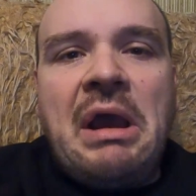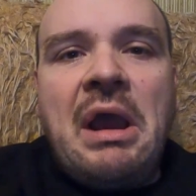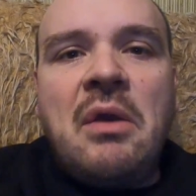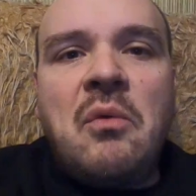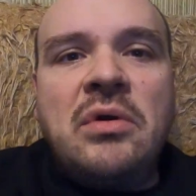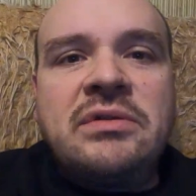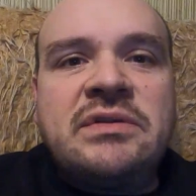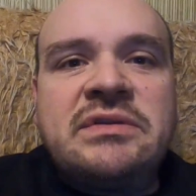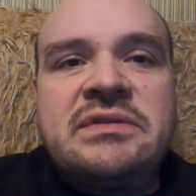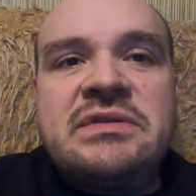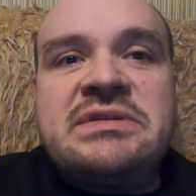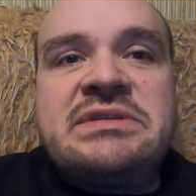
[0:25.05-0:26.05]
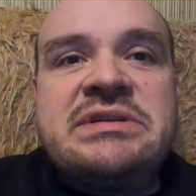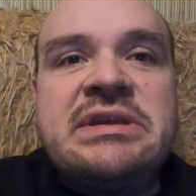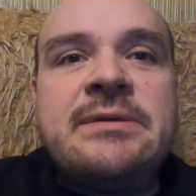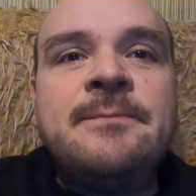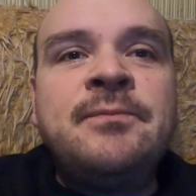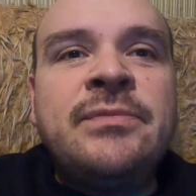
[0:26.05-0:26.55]
I wanted to
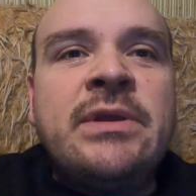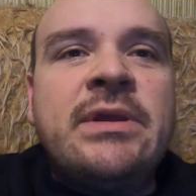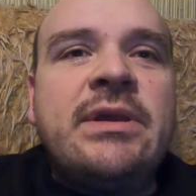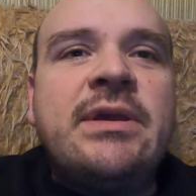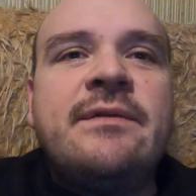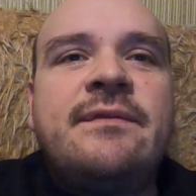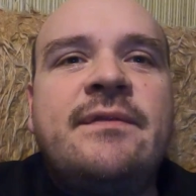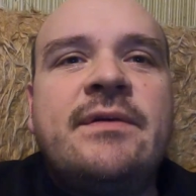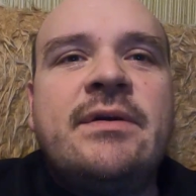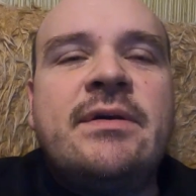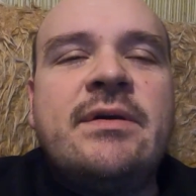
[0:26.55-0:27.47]
see if